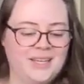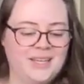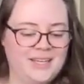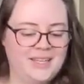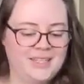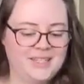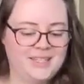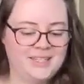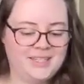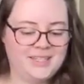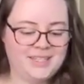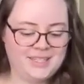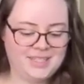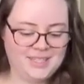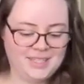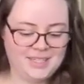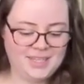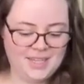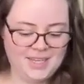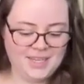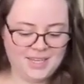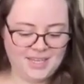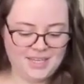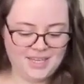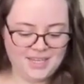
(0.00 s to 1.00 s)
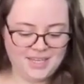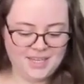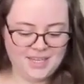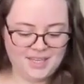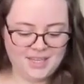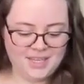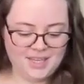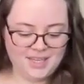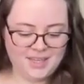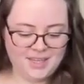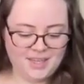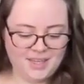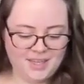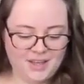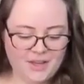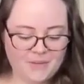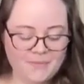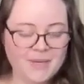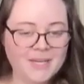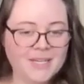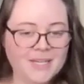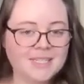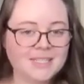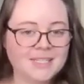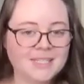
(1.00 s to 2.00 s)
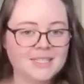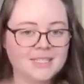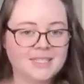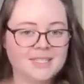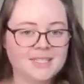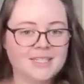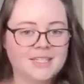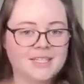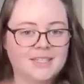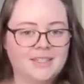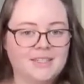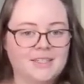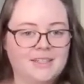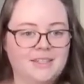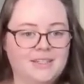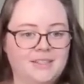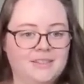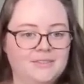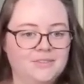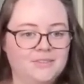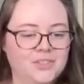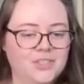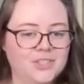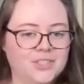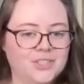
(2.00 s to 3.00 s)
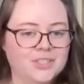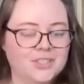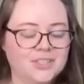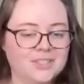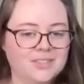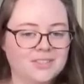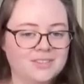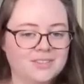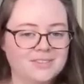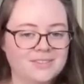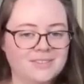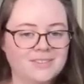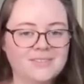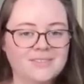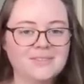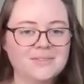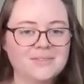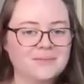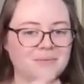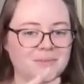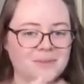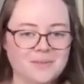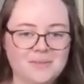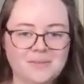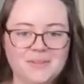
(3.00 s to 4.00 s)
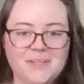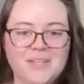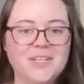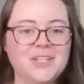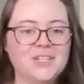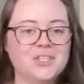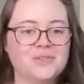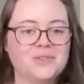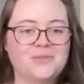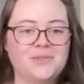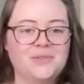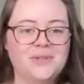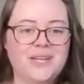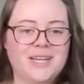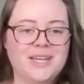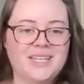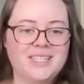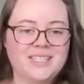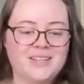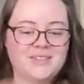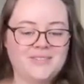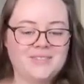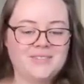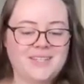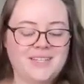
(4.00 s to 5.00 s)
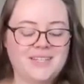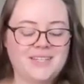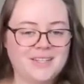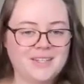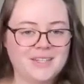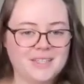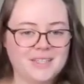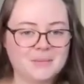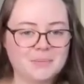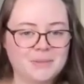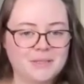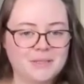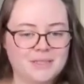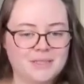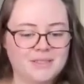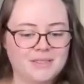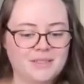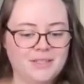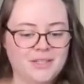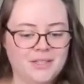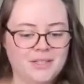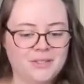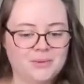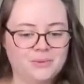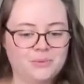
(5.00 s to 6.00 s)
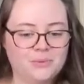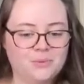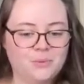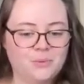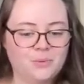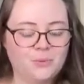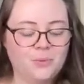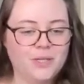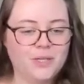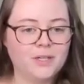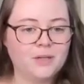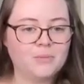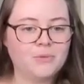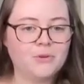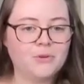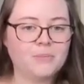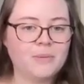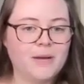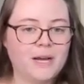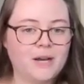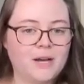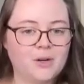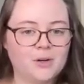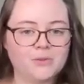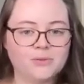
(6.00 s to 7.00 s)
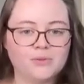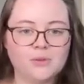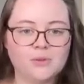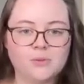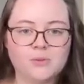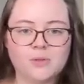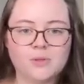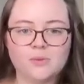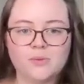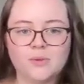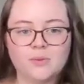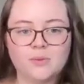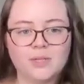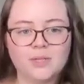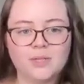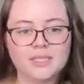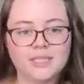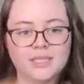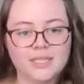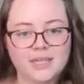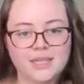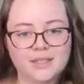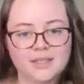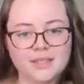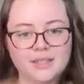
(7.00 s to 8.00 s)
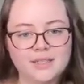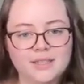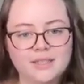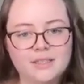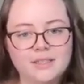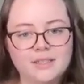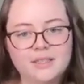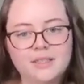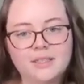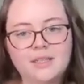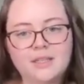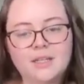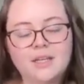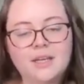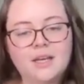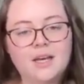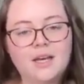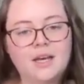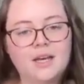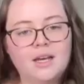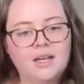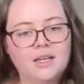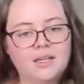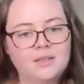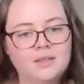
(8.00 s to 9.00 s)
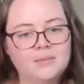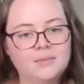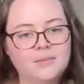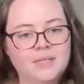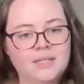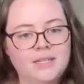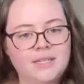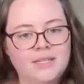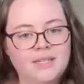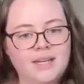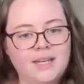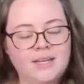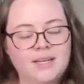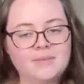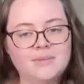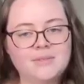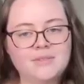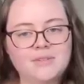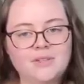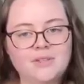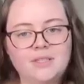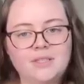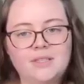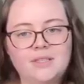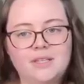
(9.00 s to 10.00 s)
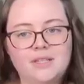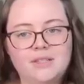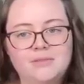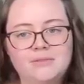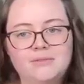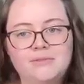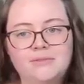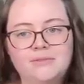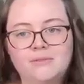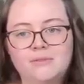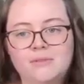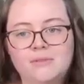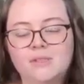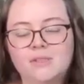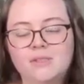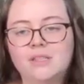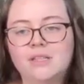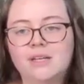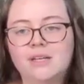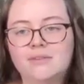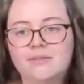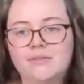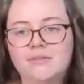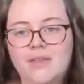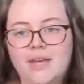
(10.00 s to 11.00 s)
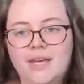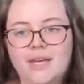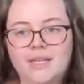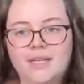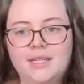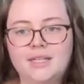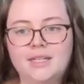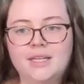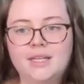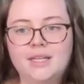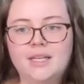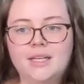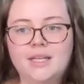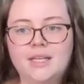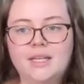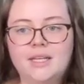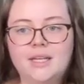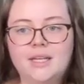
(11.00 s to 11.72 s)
It's amazing to hear. Just each of you guys have said this, but we are more powerful when we work together. And I absolutely love that.